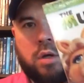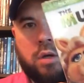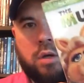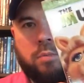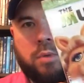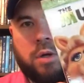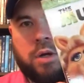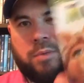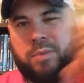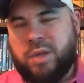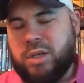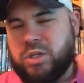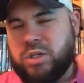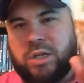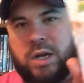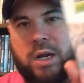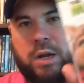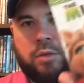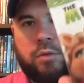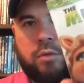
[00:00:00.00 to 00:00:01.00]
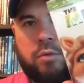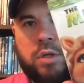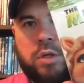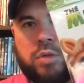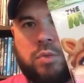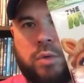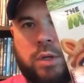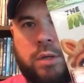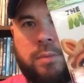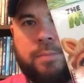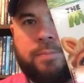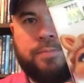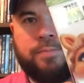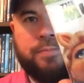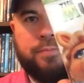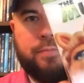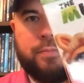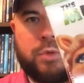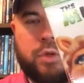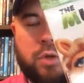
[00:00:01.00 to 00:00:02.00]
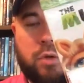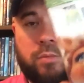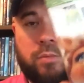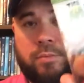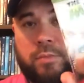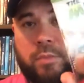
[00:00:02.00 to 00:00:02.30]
But he just kind of threw this one in. So